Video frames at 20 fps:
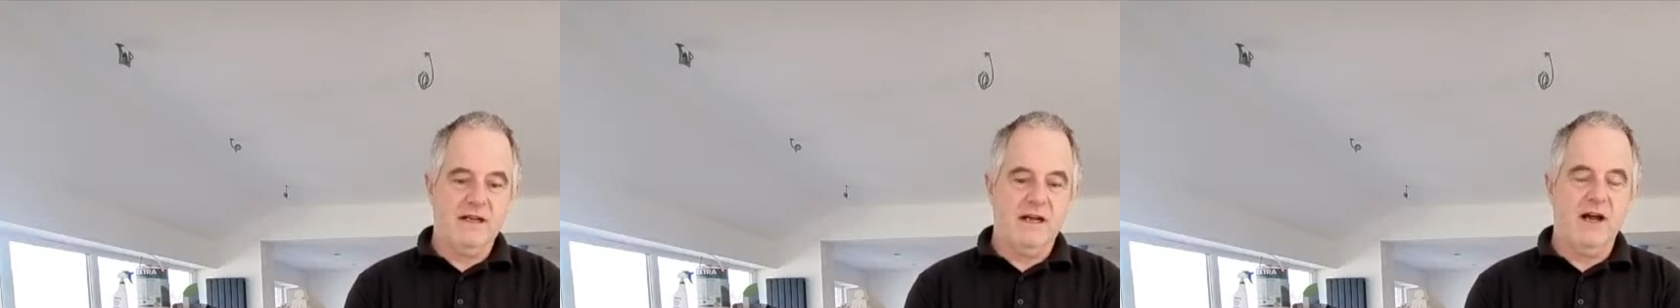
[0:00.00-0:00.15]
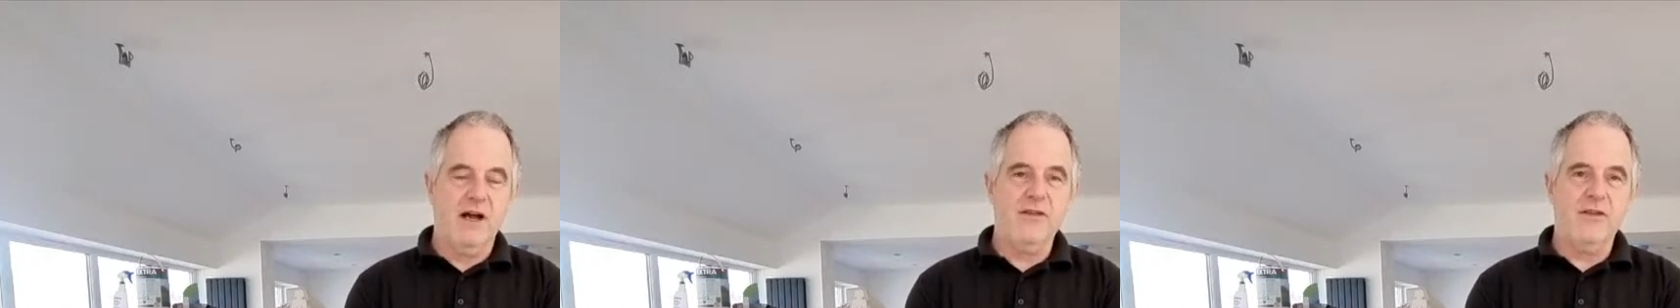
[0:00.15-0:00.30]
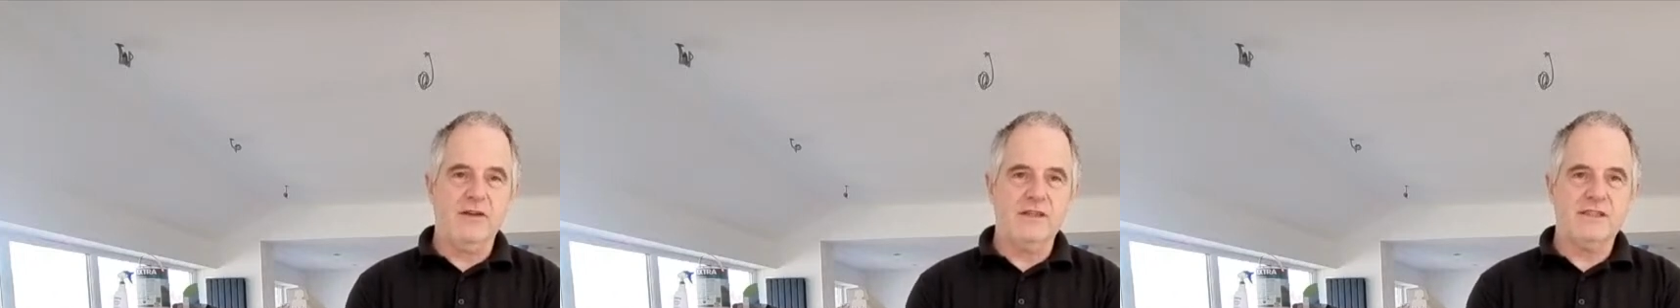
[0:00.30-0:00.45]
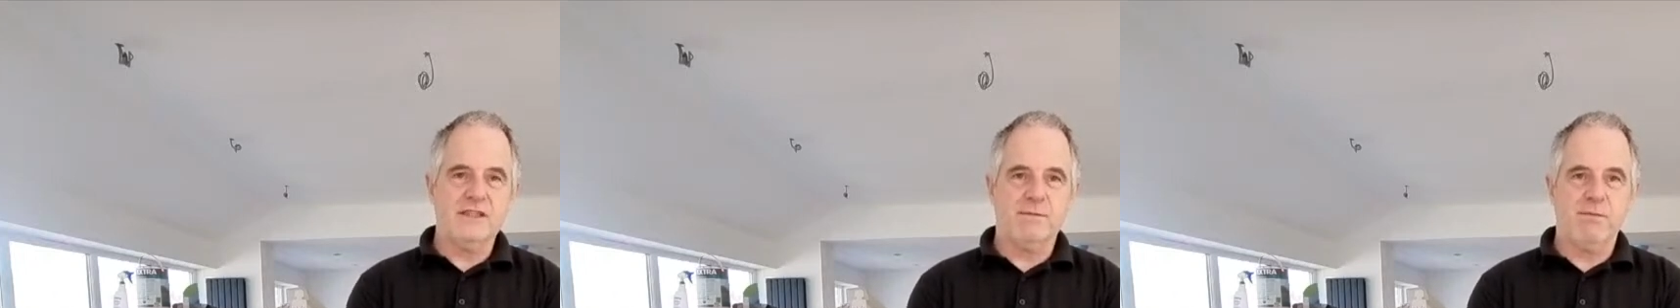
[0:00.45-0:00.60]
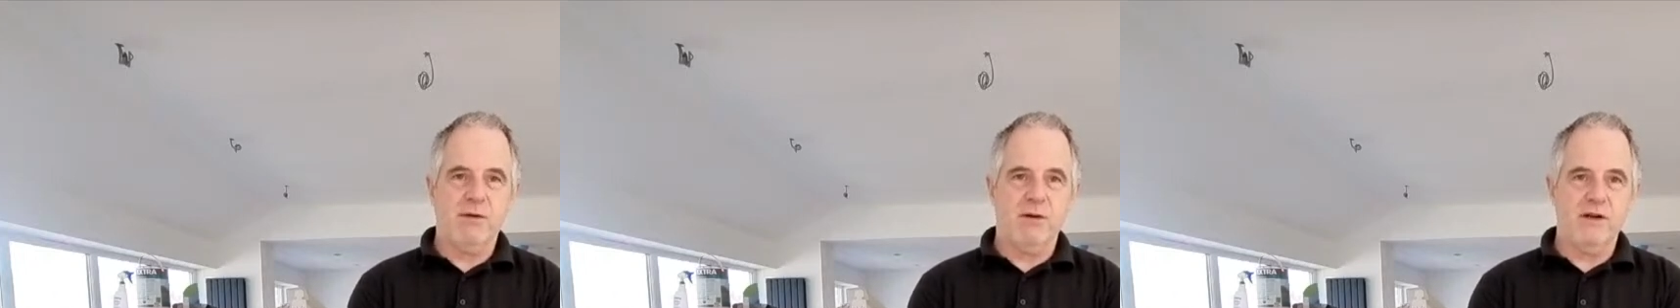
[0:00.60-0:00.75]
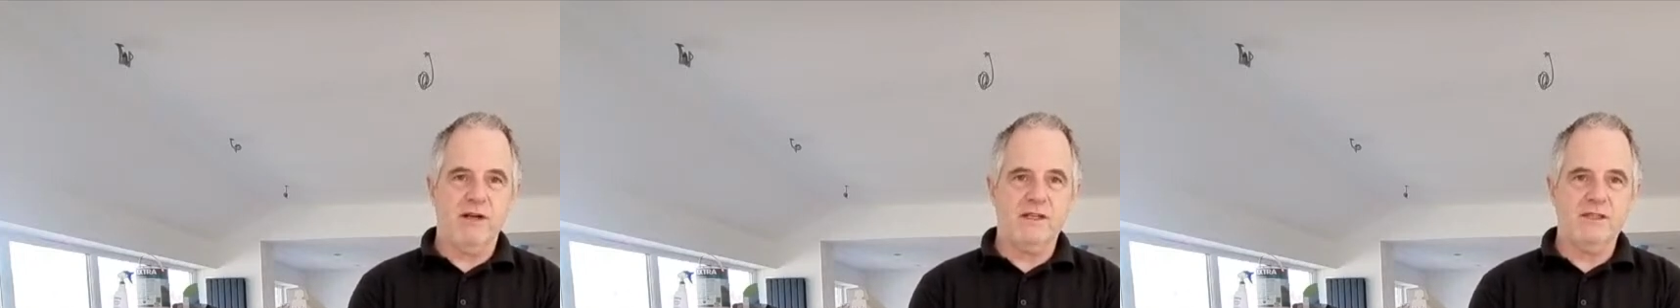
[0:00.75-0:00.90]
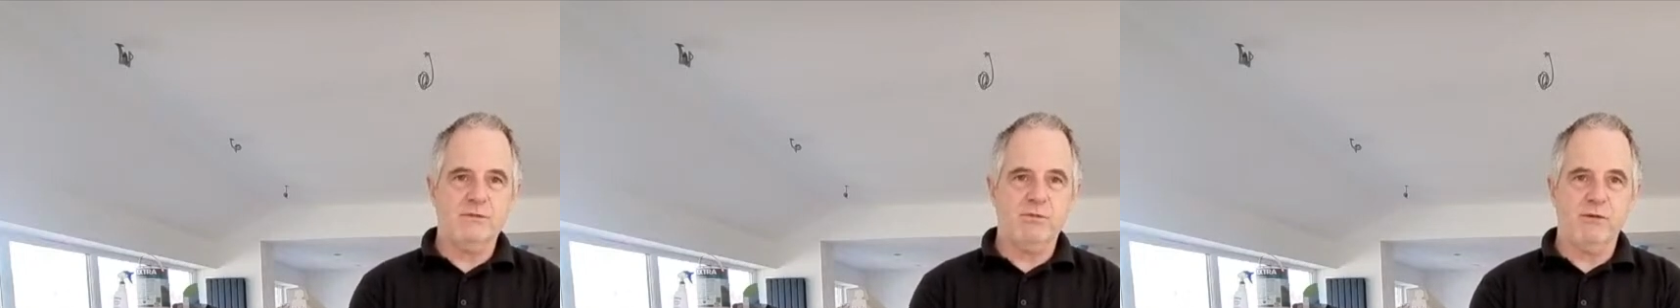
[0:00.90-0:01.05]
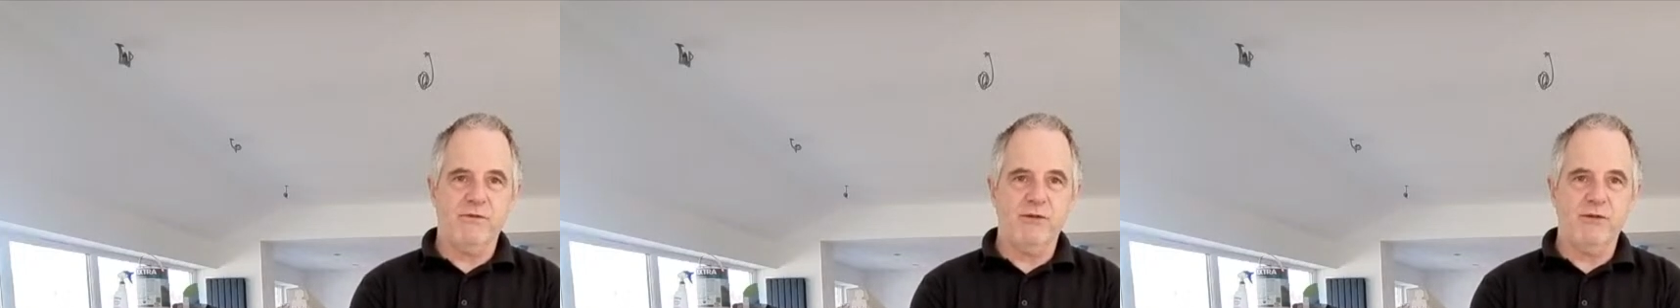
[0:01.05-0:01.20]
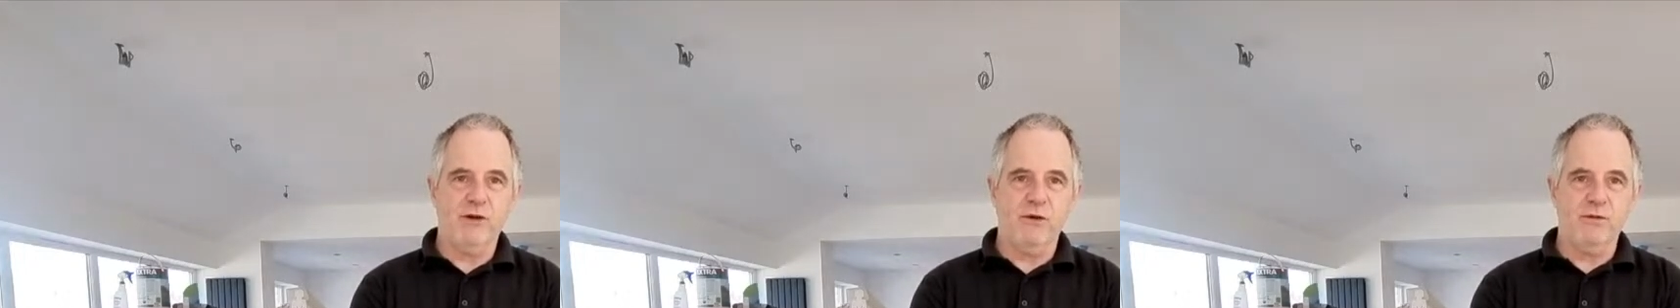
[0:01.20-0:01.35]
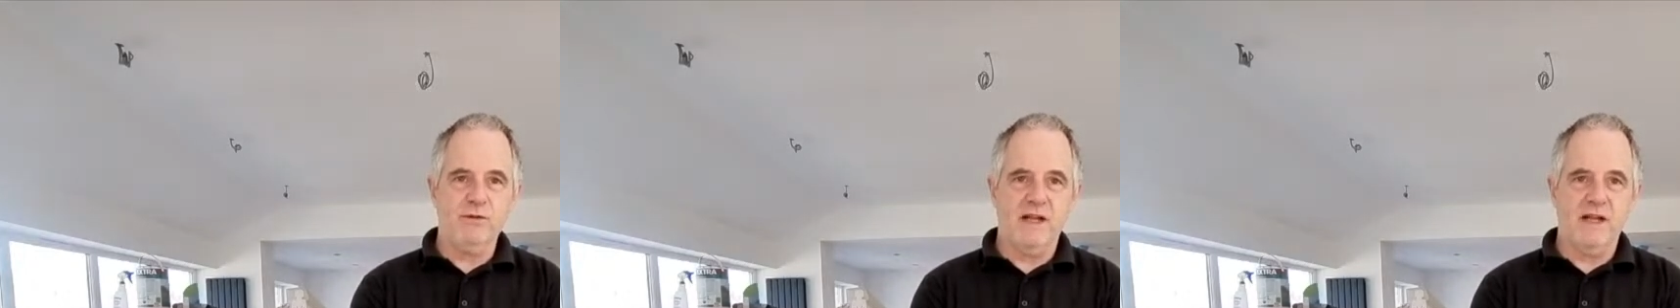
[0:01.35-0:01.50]
other suppliers, but if you
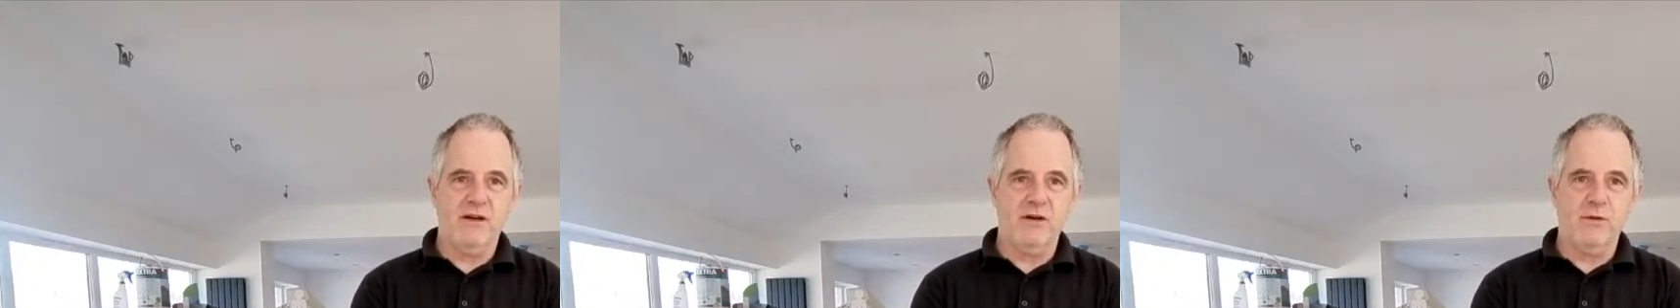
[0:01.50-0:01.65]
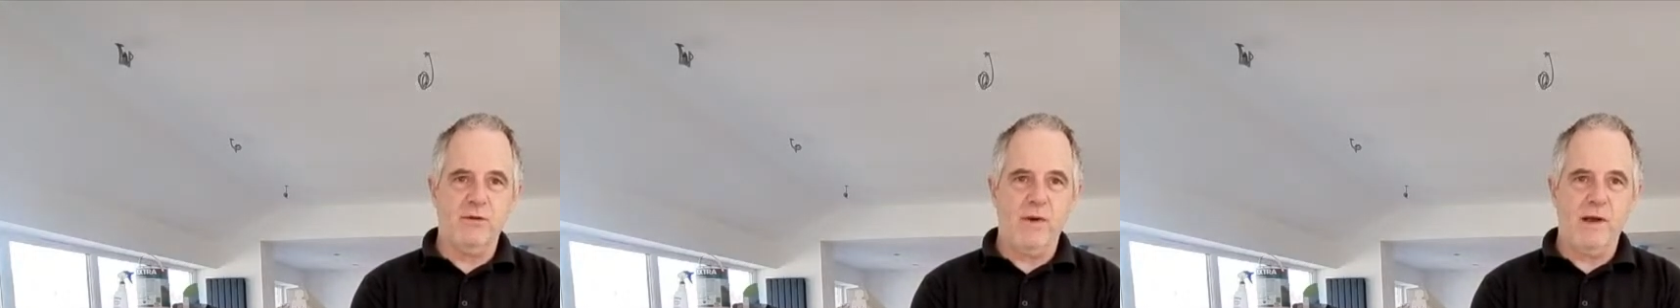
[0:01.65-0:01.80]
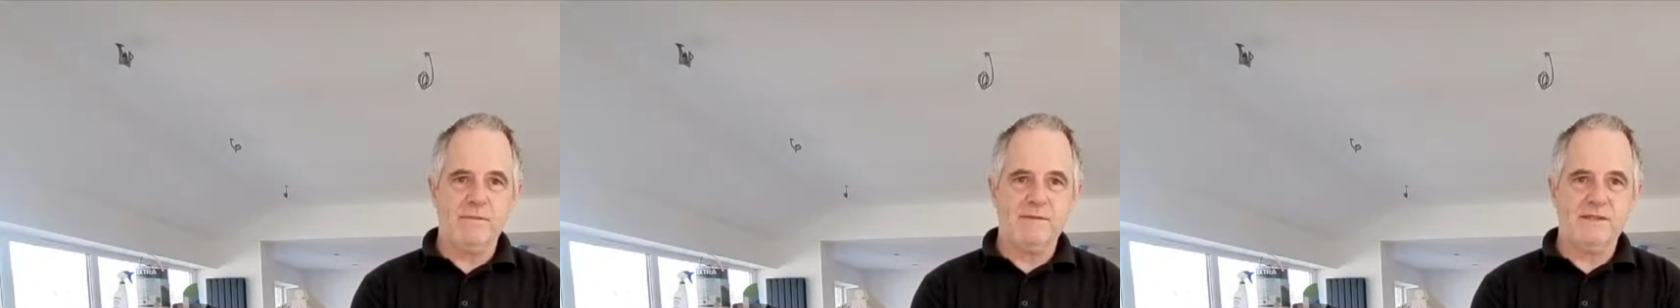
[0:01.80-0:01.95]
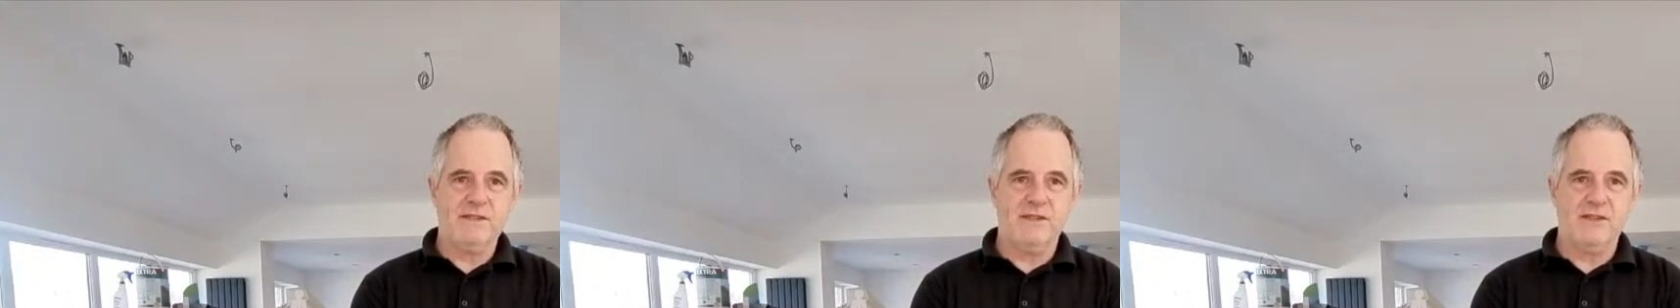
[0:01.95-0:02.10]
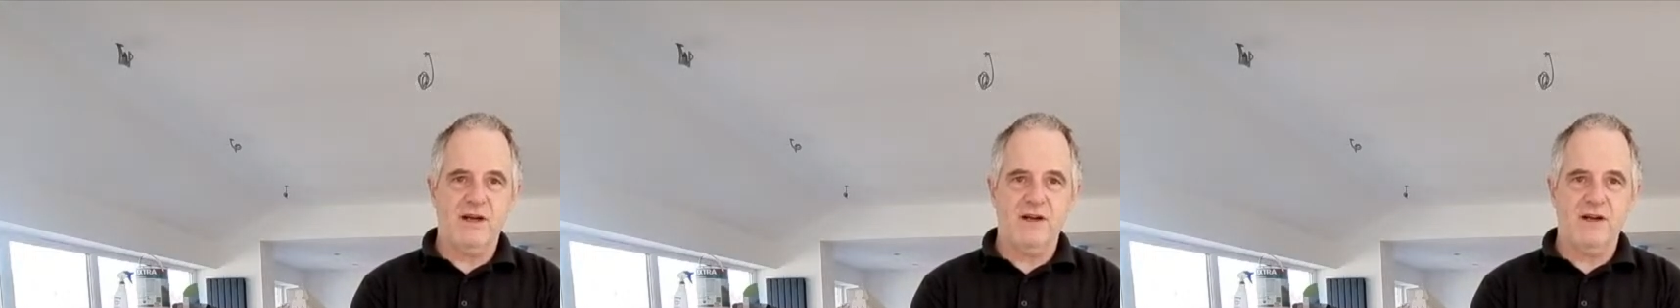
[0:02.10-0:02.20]
go down on a website,